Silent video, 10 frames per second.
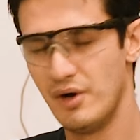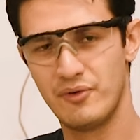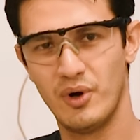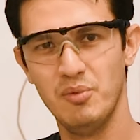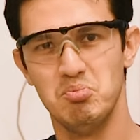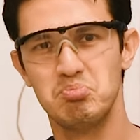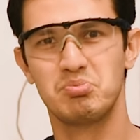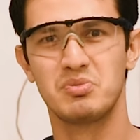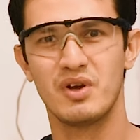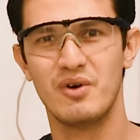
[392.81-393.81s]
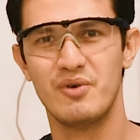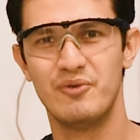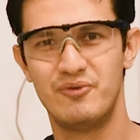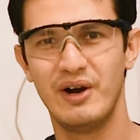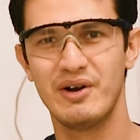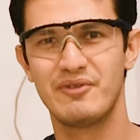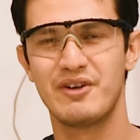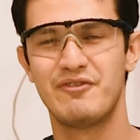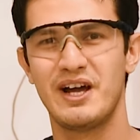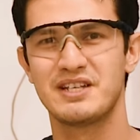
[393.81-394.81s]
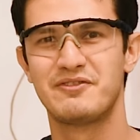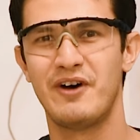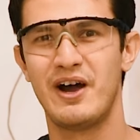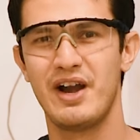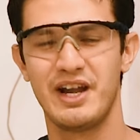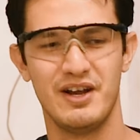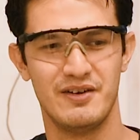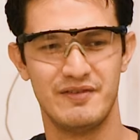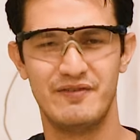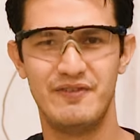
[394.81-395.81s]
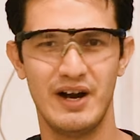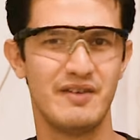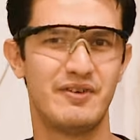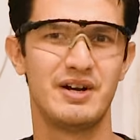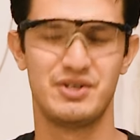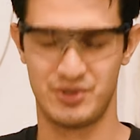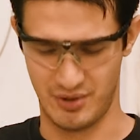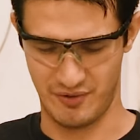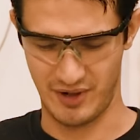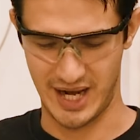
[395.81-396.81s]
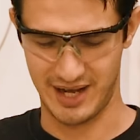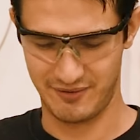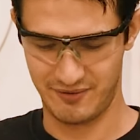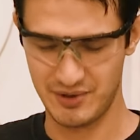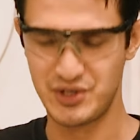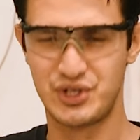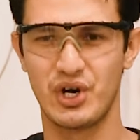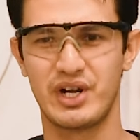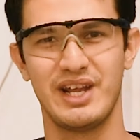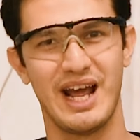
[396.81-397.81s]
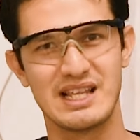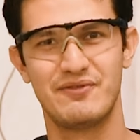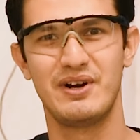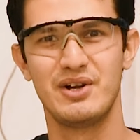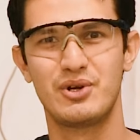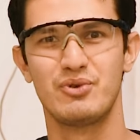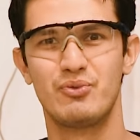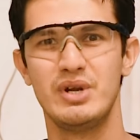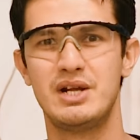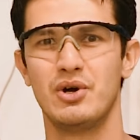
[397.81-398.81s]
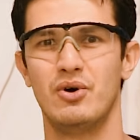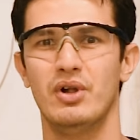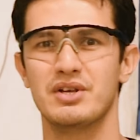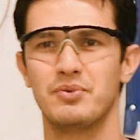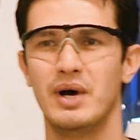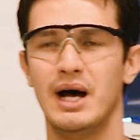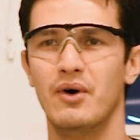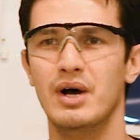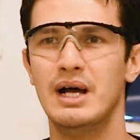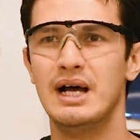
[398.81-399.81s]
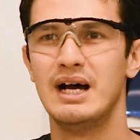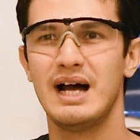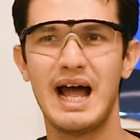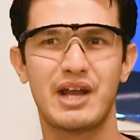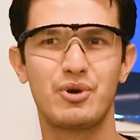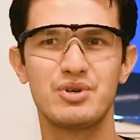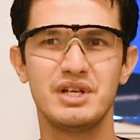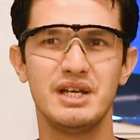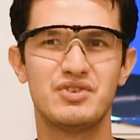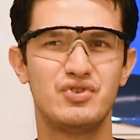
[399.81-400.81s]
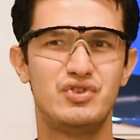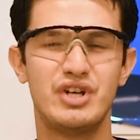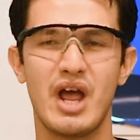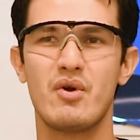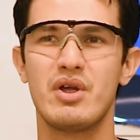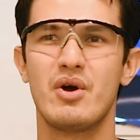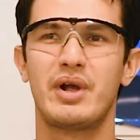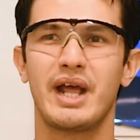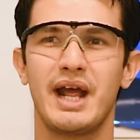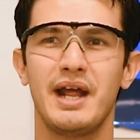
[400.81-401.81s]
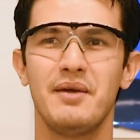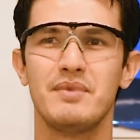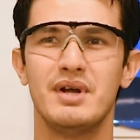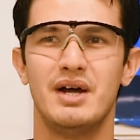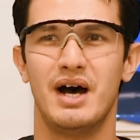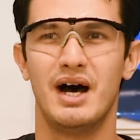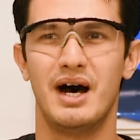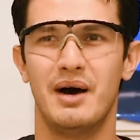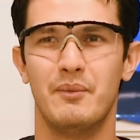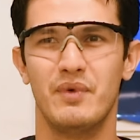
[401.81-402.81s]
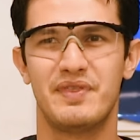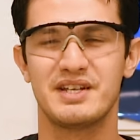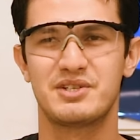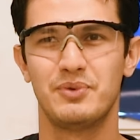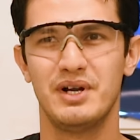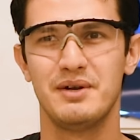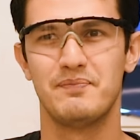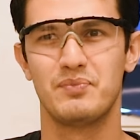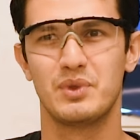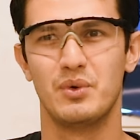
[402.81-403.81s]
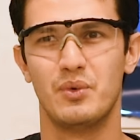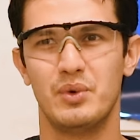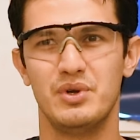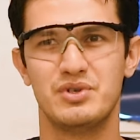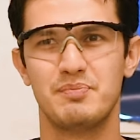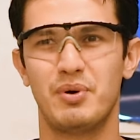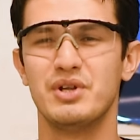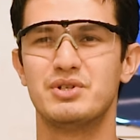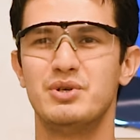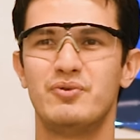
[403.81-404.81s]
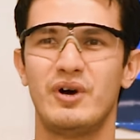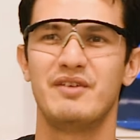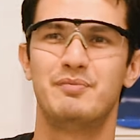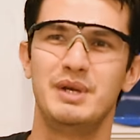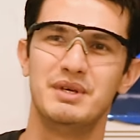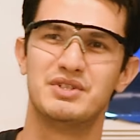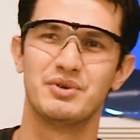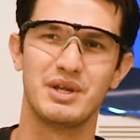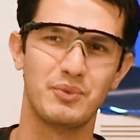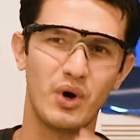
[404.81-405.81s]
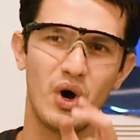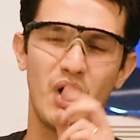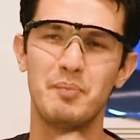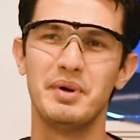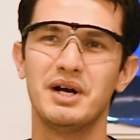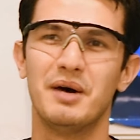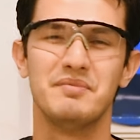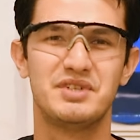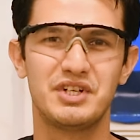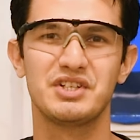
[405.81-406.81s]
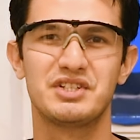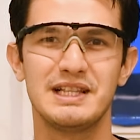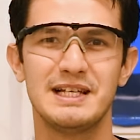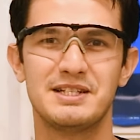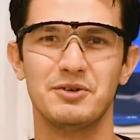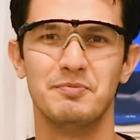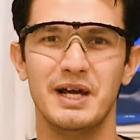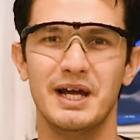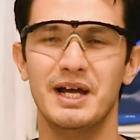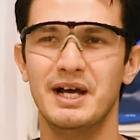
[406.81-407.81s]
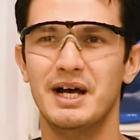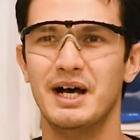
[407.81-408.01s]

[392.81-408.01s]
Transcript: Overall, very, very fast firing, very sort of like, very jerky, has a very good recoil as well. Accuracy is generally okay. With this one, we're using 0.25 BBs, so they were hopping up just a little bit.